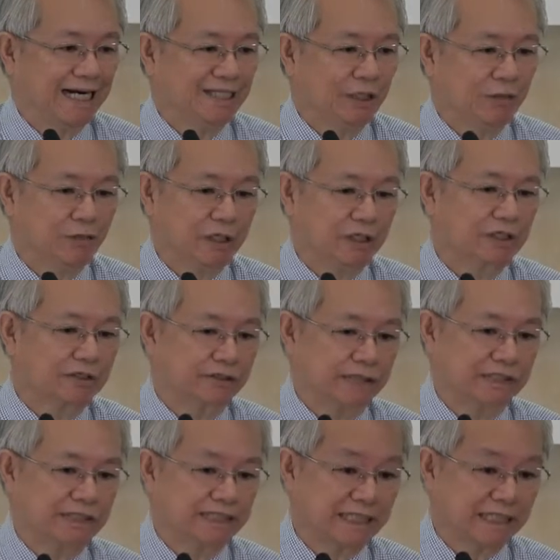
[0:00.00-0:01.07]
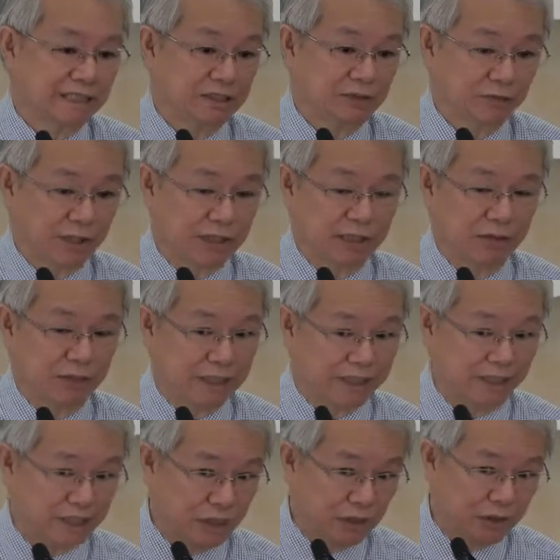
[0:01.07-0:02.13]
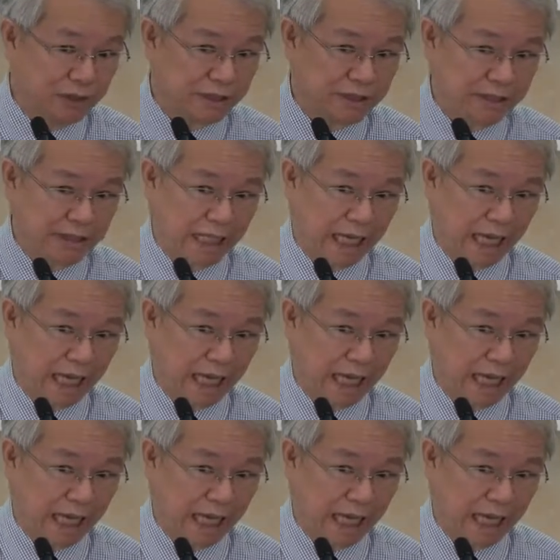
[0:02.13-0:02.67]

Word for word: the word Christians, when it was used